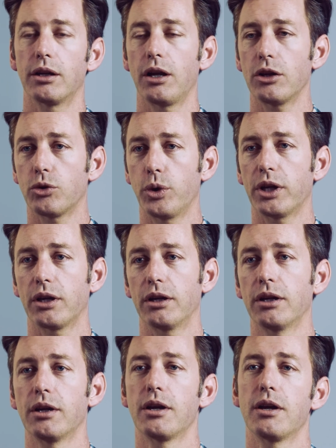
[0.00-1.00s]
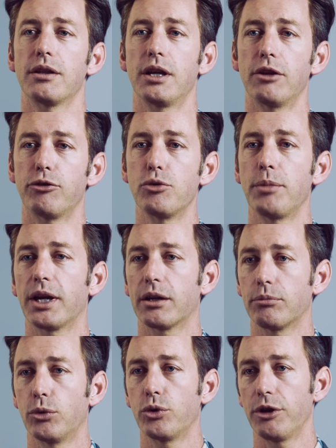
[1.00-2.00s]
a lot quicker than if you make
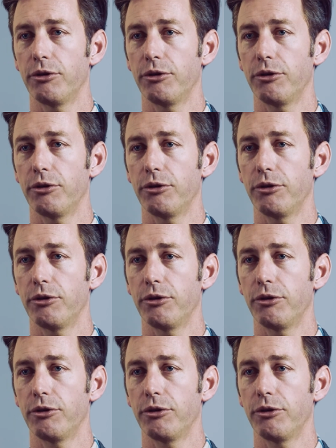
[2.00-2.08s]
it more